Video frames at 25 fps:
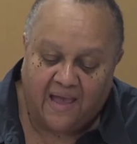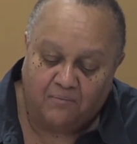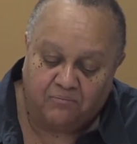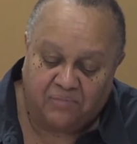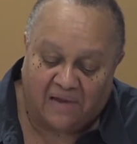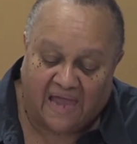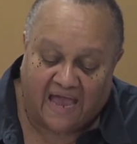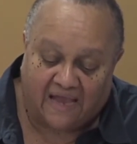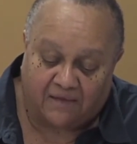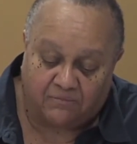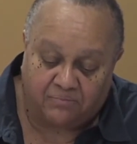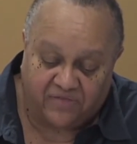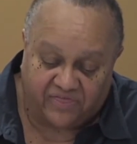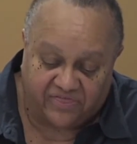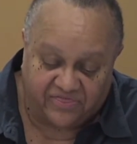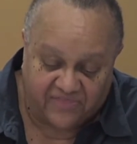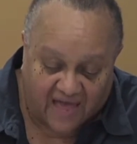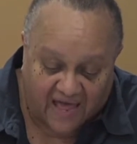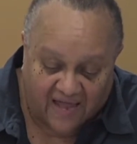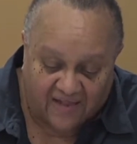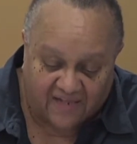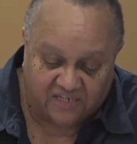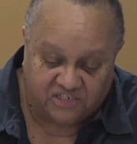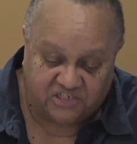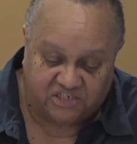Black
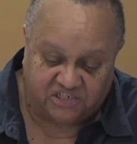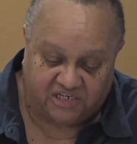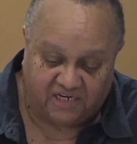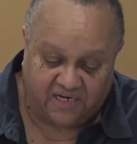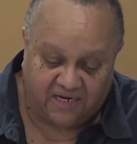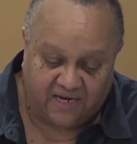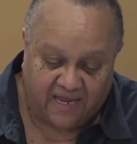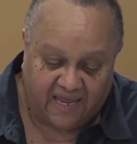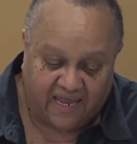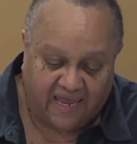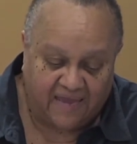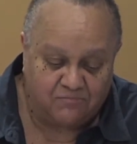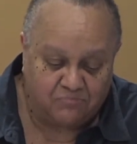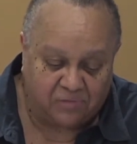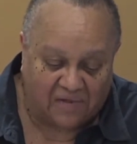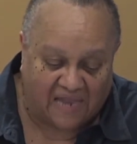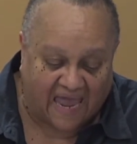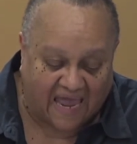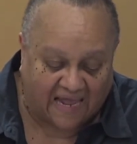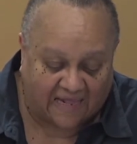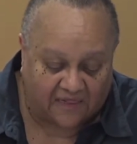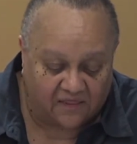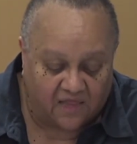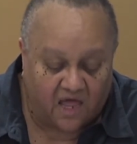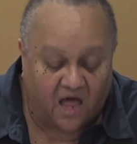pathology, and
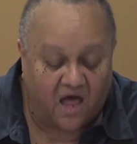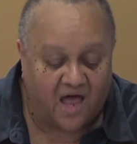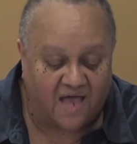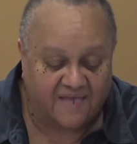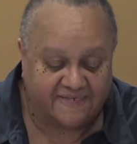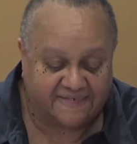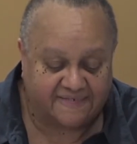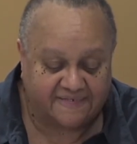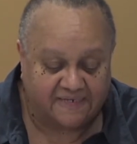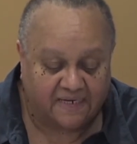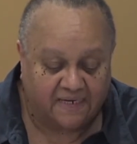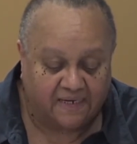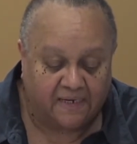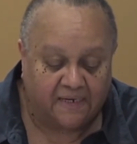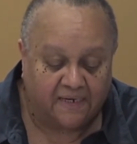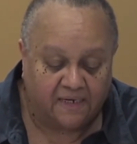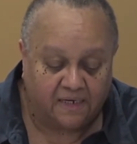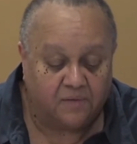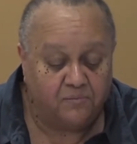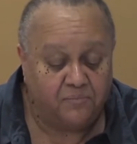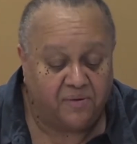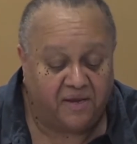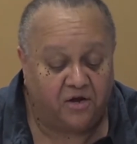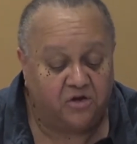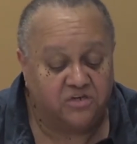Black loss,
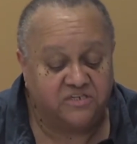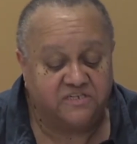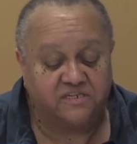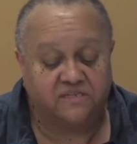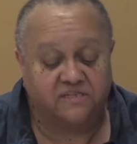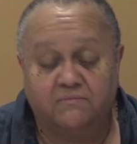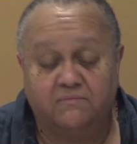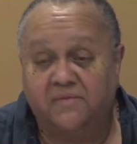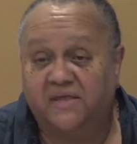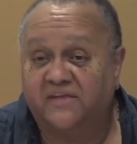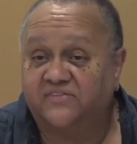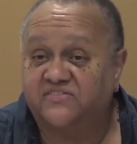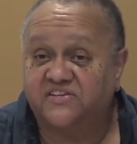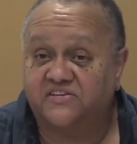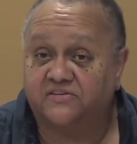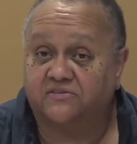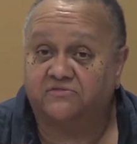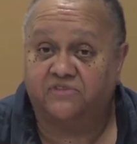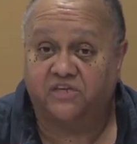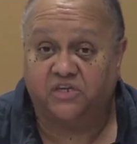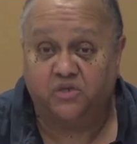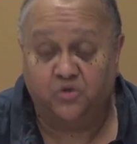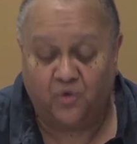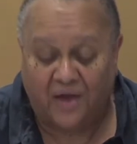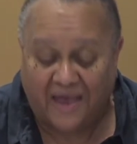compared myths
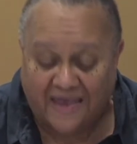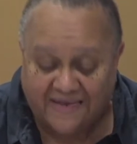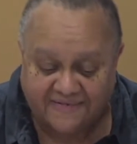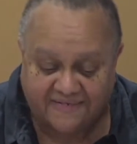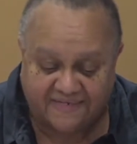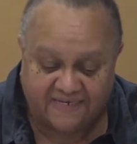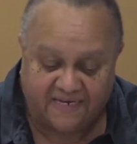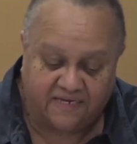of U.S.